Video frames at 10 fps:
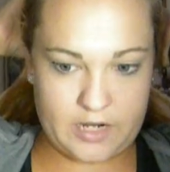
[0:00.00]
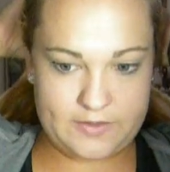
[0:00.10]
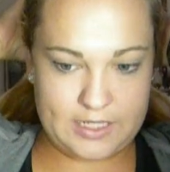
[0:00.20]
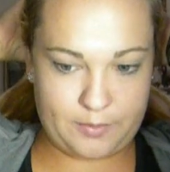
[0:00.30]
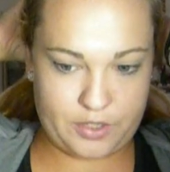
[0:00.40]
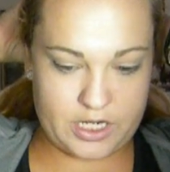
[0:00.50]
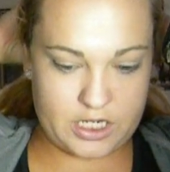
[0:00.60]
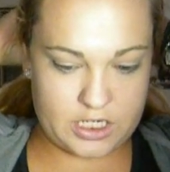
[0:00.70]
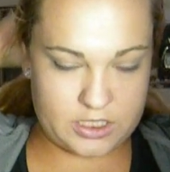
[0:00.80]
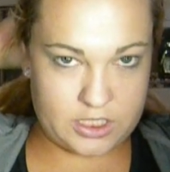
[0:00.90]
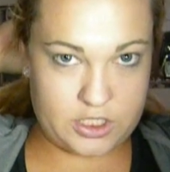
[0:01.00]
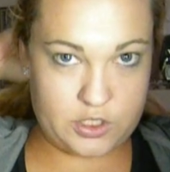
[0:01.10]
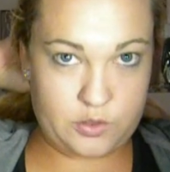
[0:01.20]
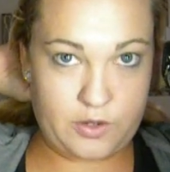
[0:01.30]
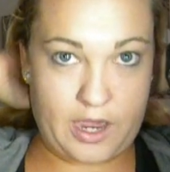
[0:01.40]
kind of separate it into
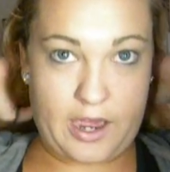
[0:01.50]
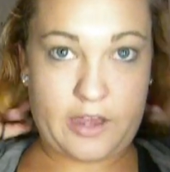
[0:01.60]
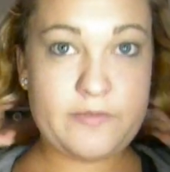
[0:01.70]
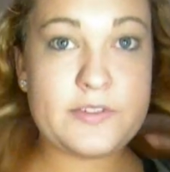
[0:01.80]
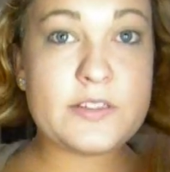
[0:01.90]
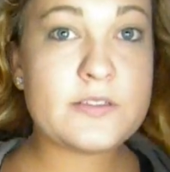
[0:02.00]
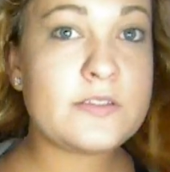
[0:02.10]
two halves,